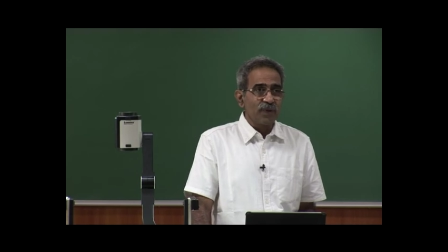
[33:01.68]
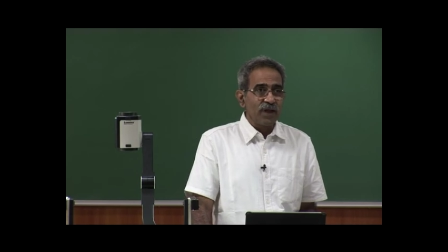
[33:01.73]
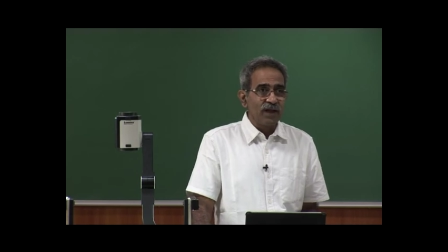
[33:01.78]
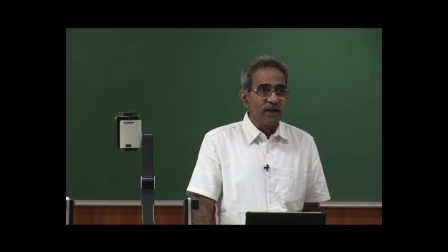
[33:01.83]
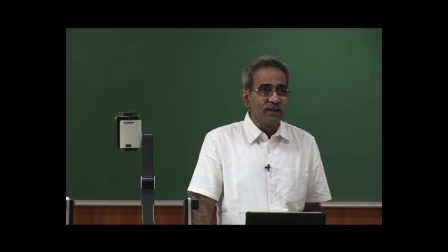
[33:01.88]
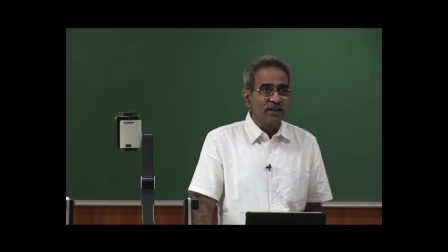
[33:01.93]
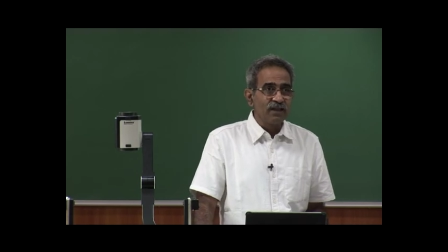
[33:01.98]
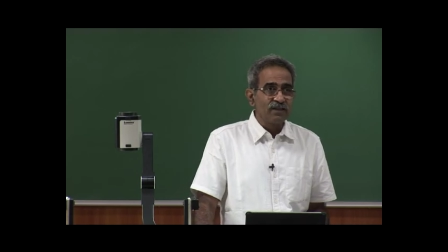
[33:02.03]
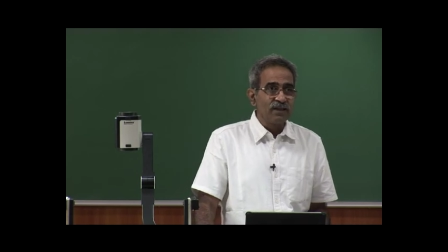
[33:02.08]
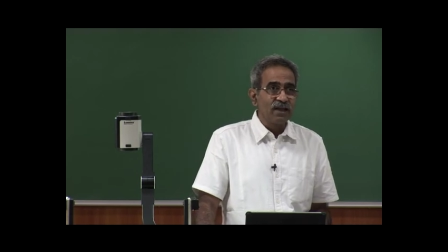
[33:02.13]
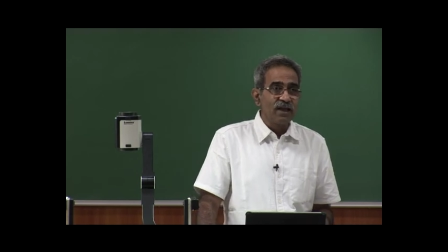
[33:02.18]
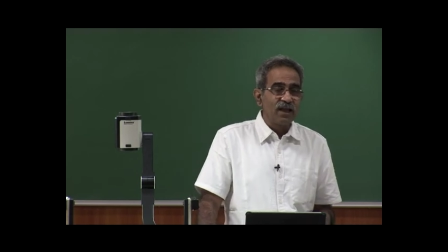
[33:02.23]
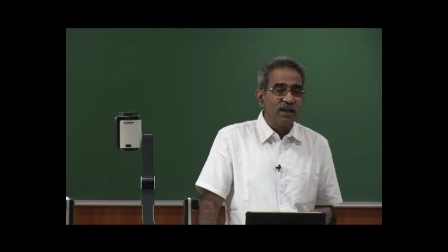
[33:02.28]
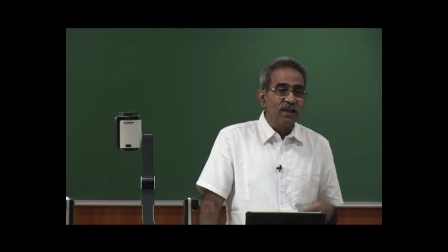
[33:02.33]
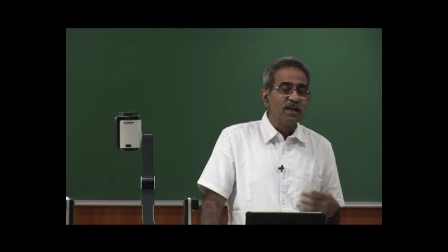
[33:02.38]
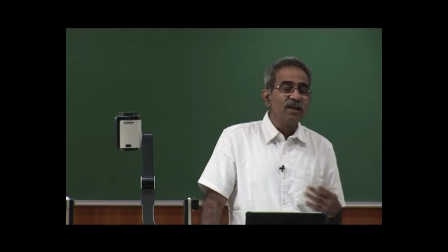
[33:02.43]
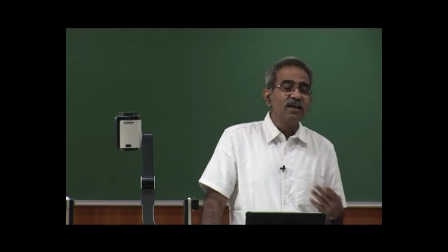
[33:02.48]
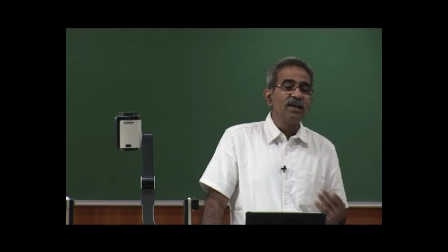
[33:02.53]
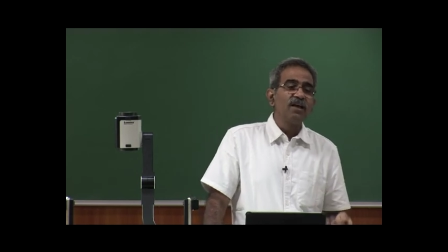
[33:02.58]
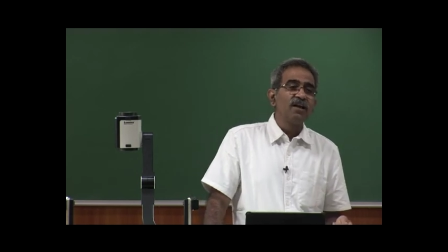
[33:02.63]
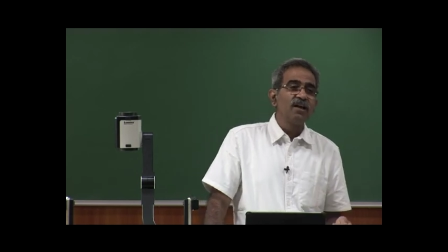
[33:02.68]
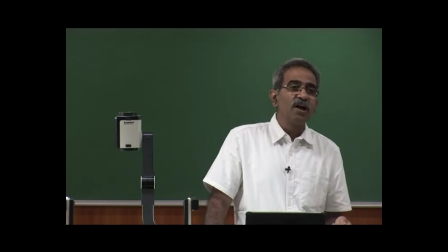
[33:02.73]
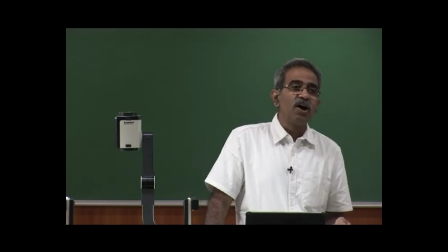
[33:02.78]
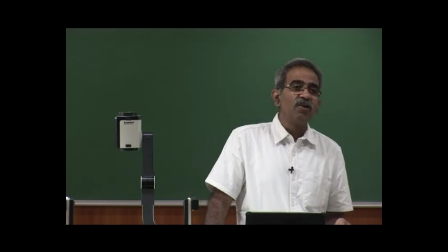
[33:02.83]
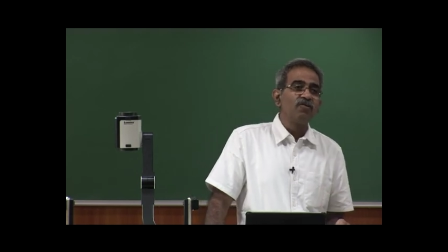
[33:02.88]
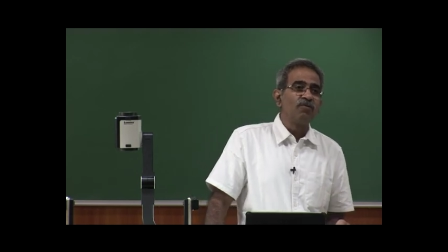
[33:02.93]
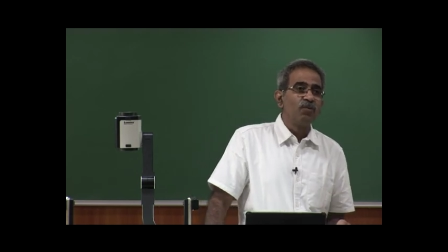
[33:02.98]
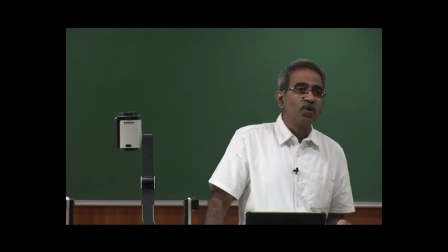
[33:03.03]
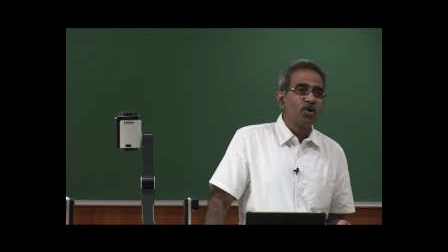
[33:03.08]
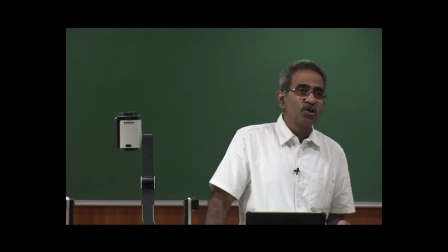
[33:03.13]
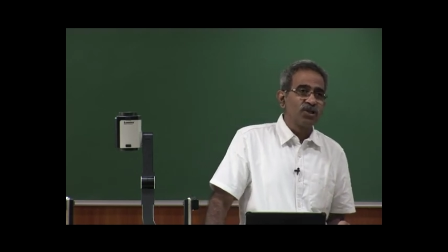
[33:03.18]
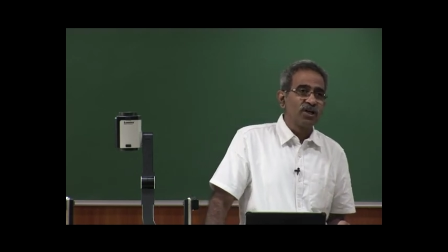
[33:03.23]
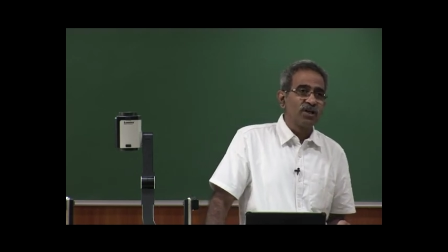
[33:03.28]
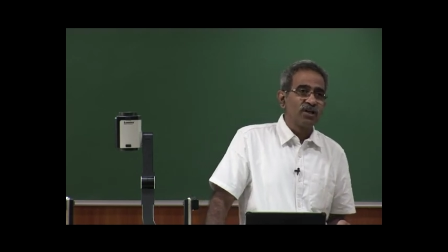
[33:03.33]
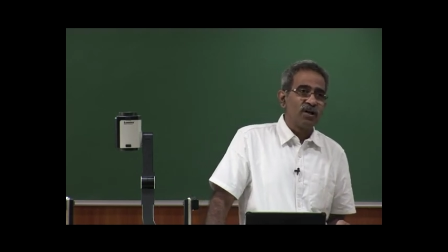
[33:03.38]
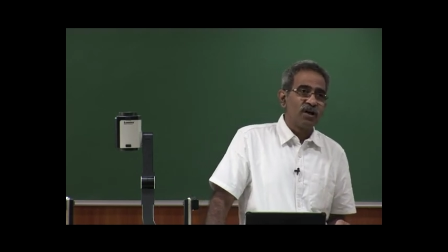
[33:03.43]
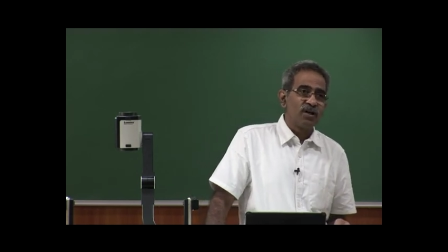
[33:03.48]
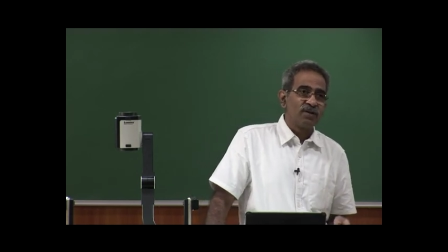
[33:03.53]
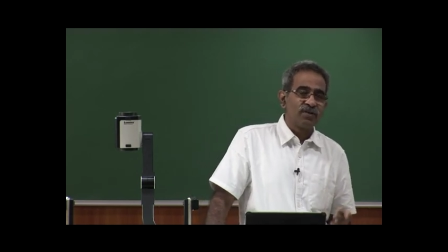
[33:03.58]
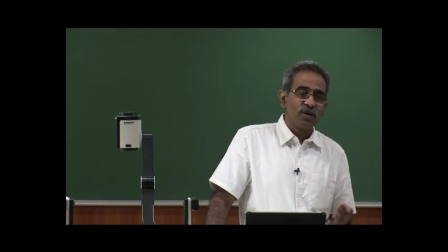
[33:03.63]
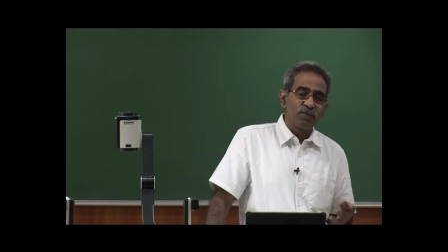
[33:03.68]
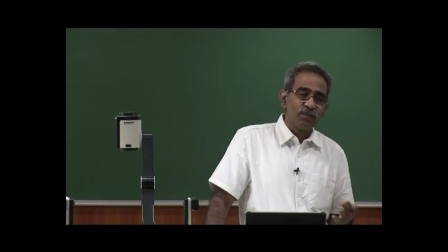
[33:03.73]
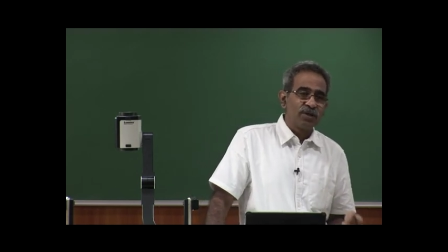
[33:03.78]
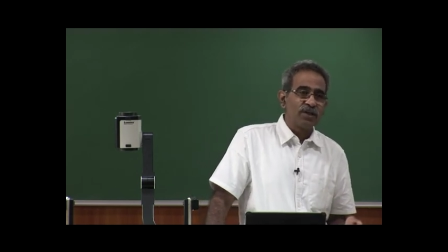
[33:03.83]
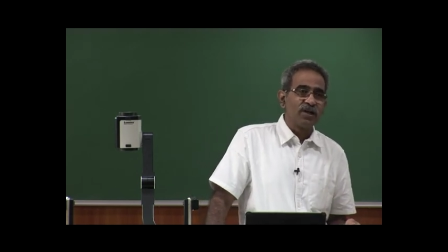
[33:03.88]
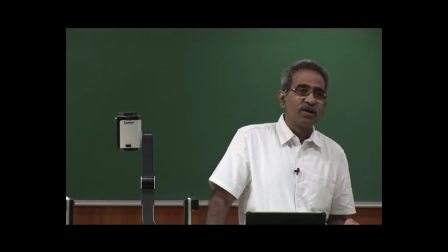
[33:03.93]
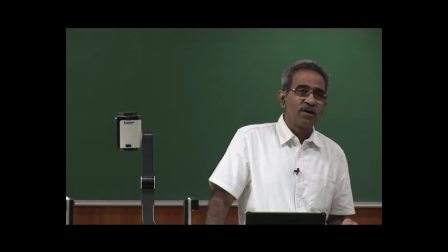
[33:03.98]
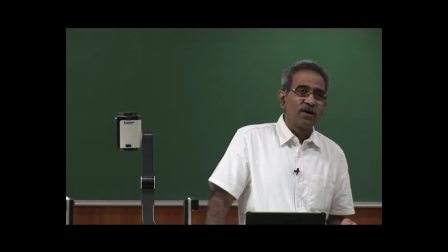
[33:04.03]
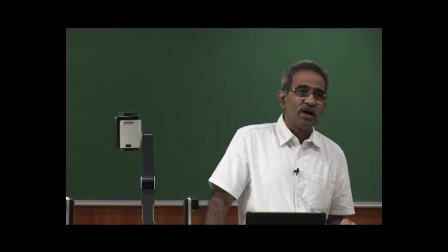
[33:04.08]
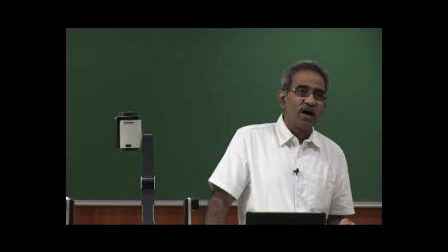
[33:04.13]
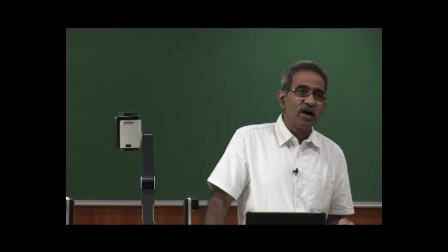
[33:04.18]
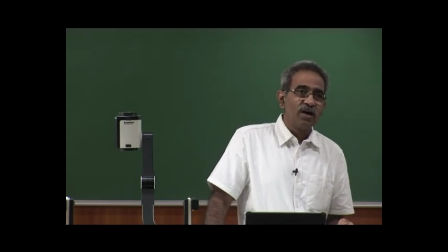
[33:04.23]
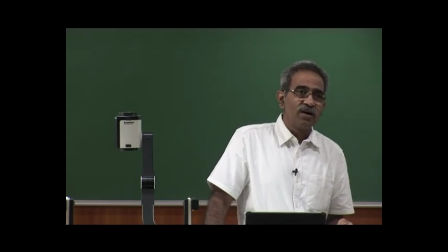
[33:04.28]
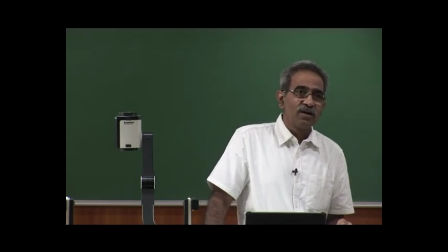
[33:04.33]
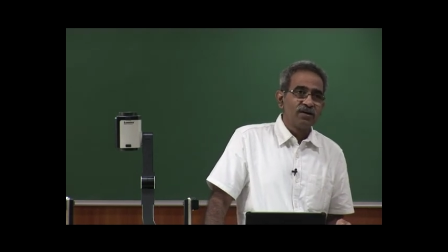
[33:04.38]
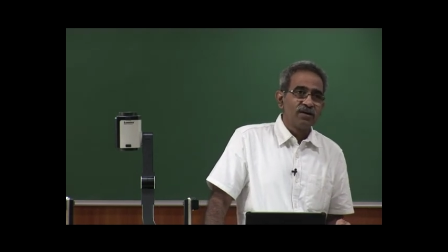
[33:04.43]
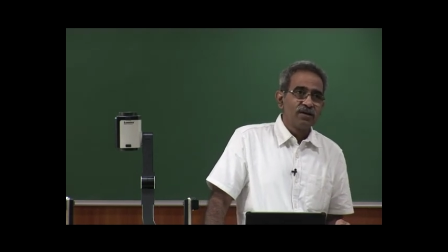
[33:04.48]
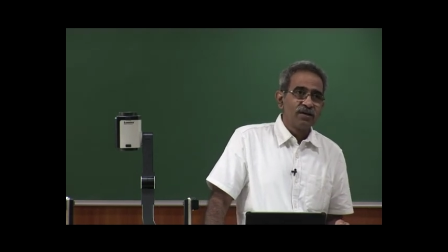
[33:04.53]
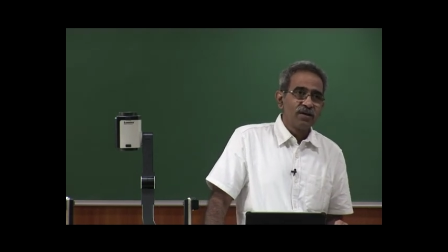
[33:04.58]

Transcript: either the Galilean law of motion or some other law